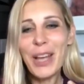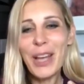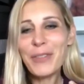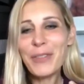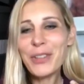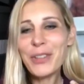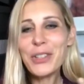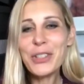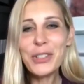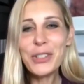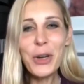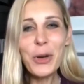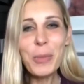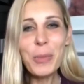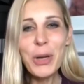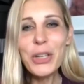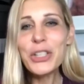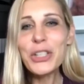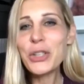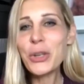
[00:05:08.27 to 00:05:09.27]
after so
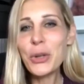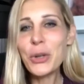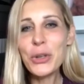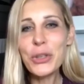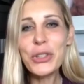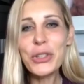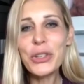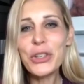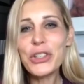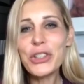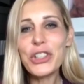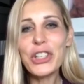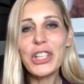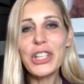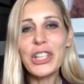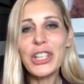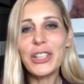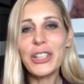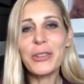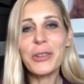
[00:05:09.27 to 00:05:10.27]
much soul
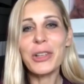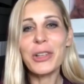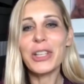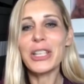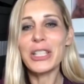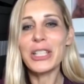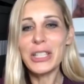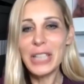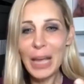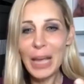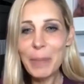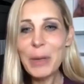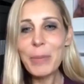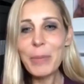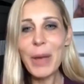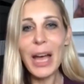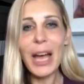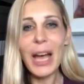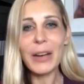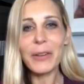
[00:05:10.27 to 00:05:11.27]
searching, really stepping
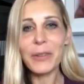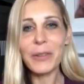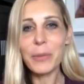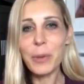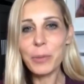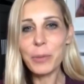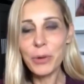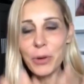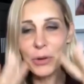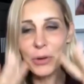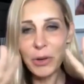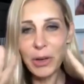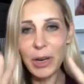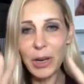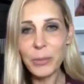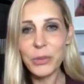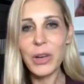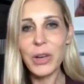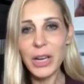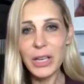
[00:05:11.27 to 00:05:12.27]
back from the
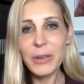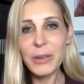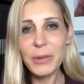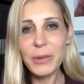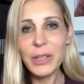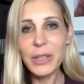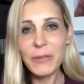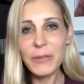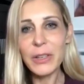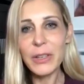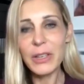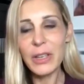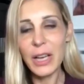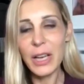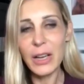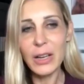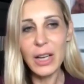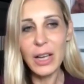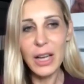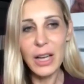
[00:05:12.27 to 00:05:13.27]
program, trying to really figure it
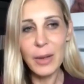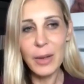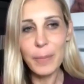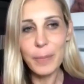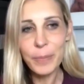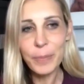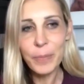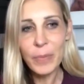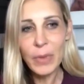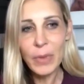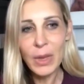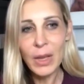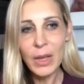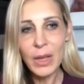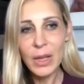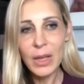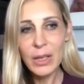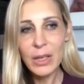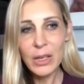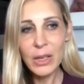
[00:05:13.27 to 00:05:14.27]
out,
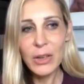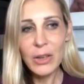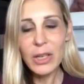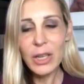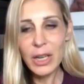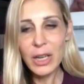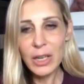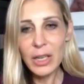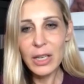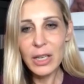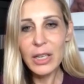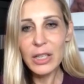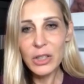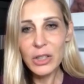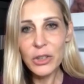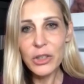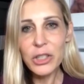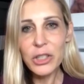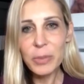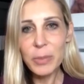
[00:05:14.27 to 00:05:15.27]
it
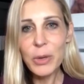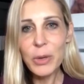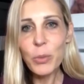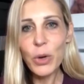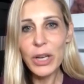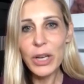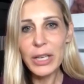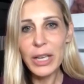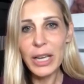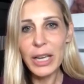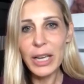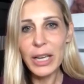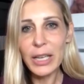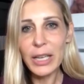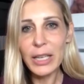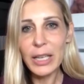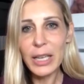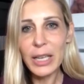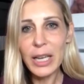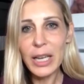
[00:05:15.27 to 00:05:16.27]
occurred to me one
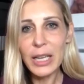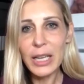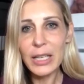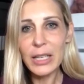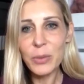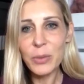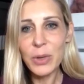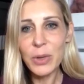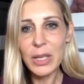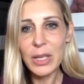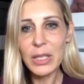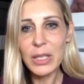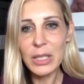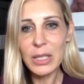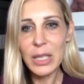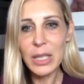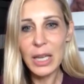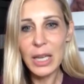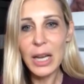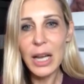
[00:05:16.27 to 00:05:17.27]
day, and it was
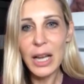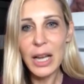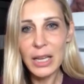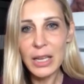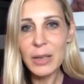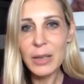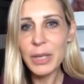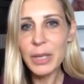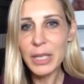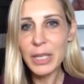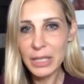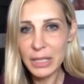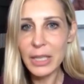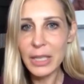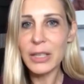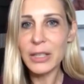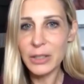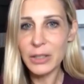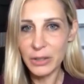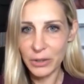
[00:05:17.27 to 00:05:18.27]
that I am an
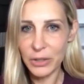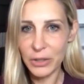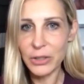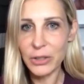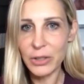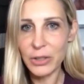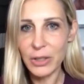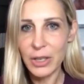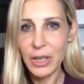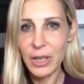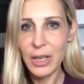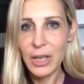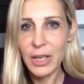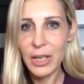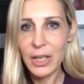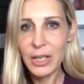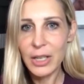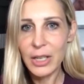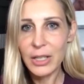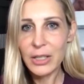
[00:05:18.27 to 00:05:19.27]
extended nurser.
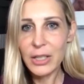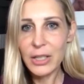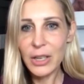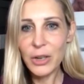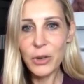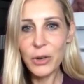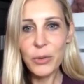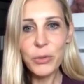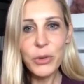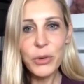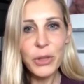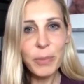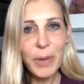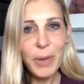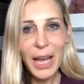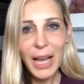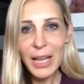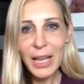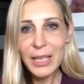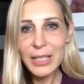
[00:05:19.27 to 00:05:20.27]
So for the
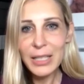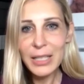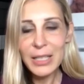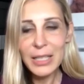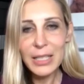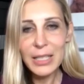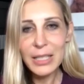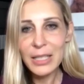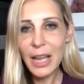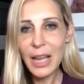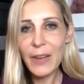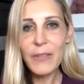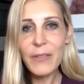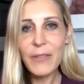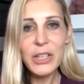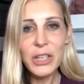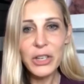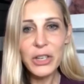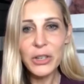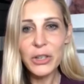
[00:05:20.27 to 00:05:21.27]
past
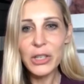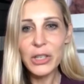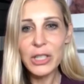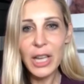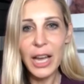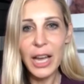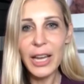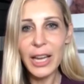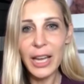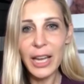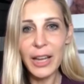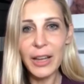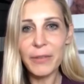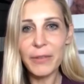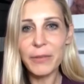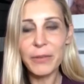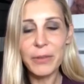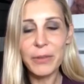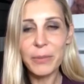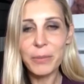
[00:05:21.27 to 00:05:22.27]
7 years, I
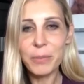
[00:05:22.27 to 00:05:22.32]
have